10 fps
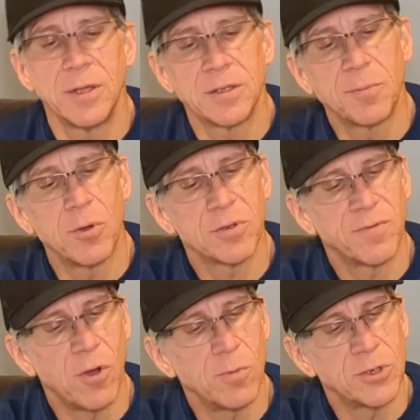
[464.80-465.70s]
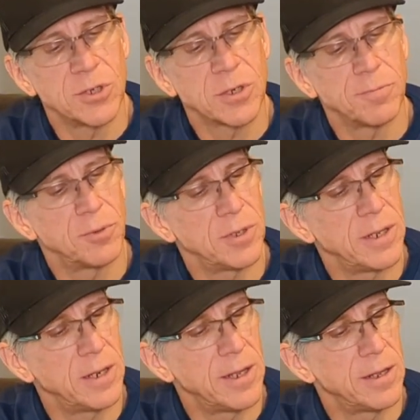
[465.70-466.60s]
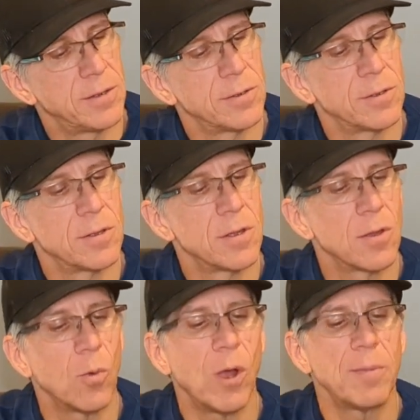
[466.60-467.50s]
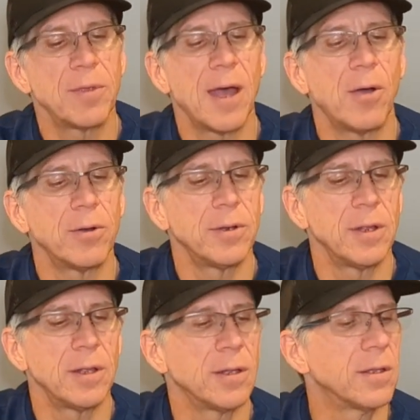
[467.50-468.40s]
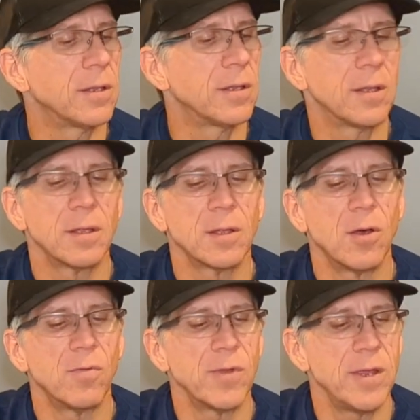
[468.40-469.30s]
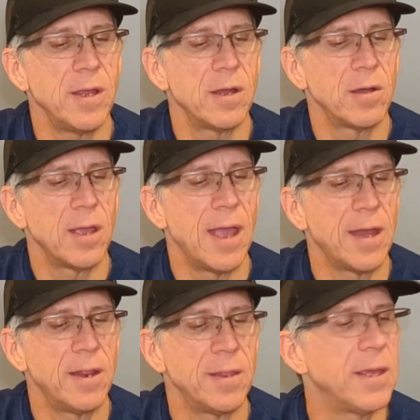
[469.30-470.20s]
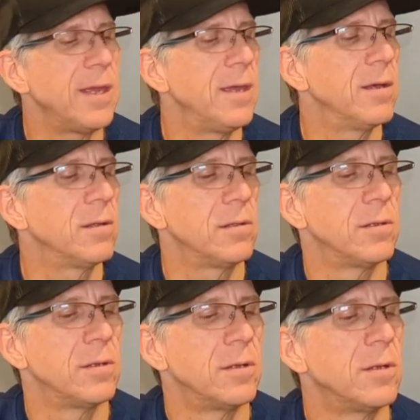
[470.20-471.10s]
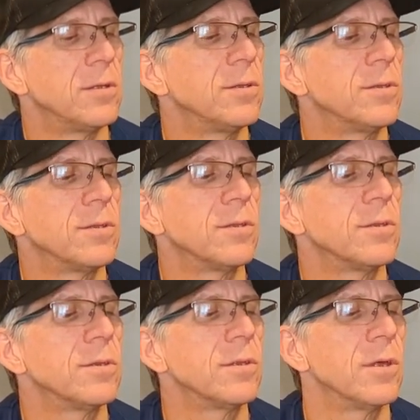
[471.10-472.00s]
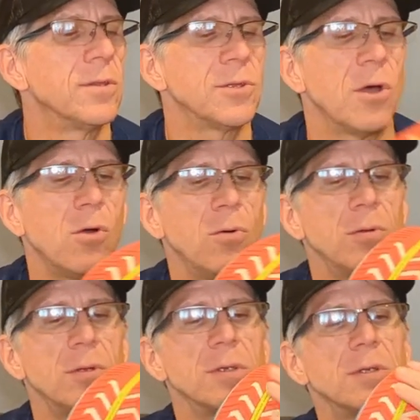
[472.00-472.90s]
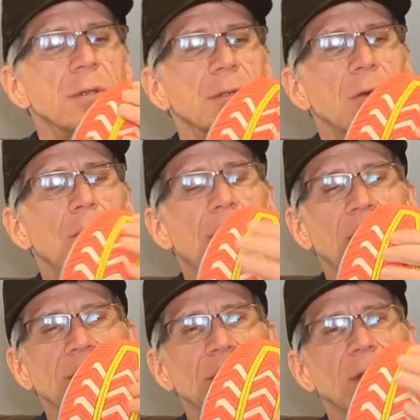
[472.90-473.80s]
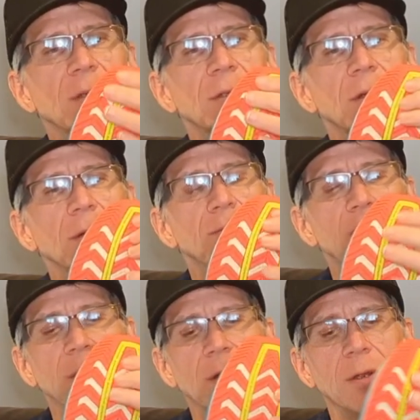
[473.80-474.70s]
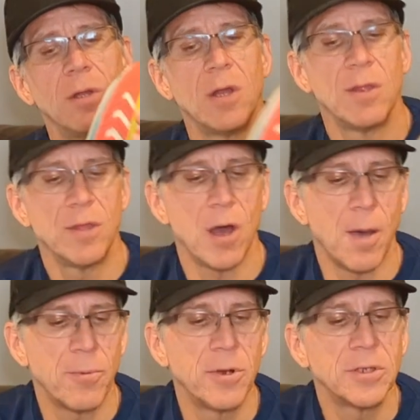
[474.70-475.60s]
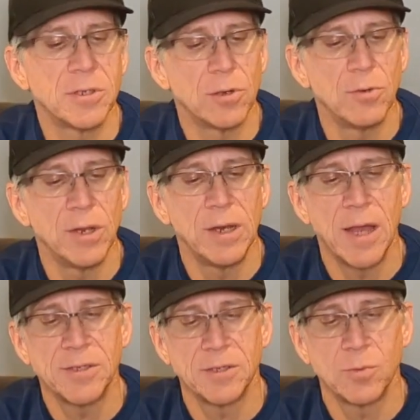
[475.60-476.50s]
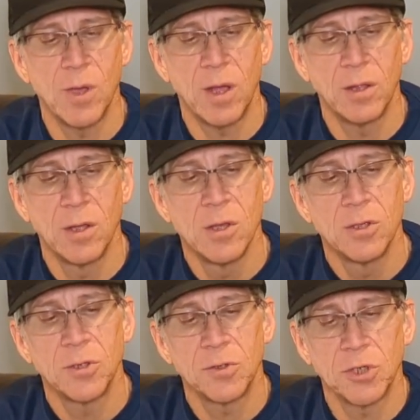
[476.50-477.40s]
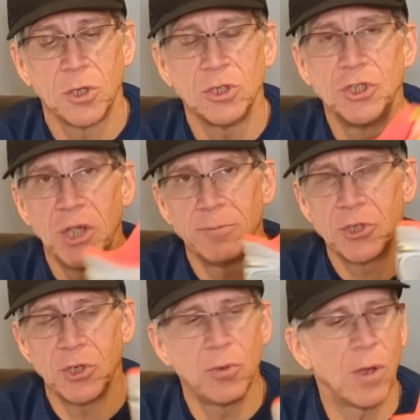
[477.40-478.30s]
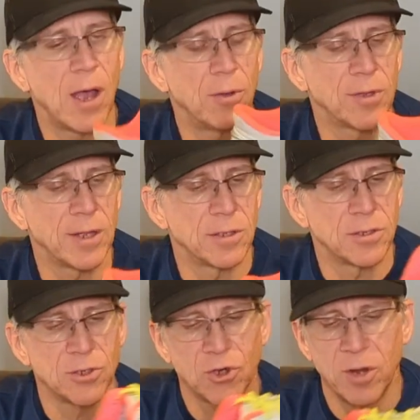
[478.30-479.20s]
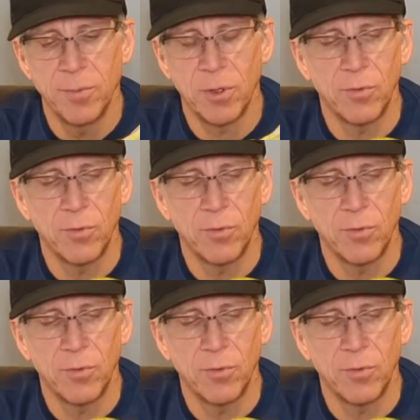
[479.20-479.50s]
exposed foam, which is completely wiped out over here and in the heel. The toe box is still pretty good. The upper is still really nice as well. So it's a good gym shoe. I will take this on treadmill